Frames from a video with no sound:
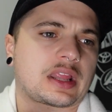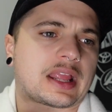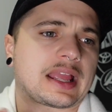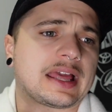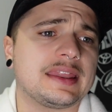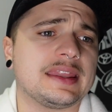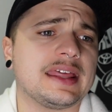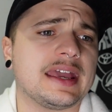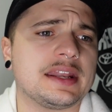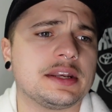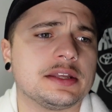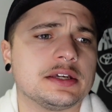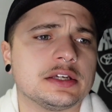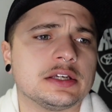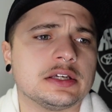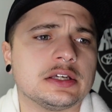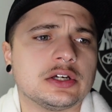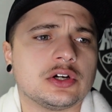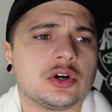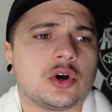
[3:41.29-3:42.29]
And then
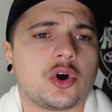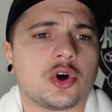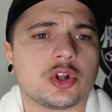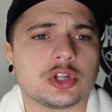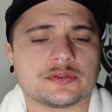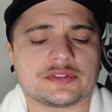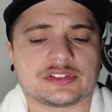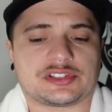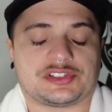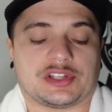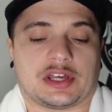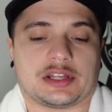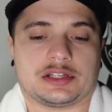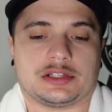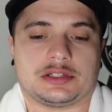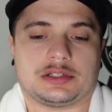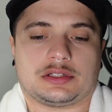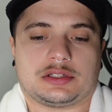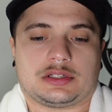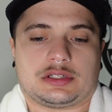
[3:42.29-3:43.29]
all of a
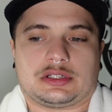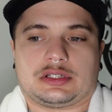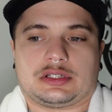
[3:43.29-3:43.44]
sudden,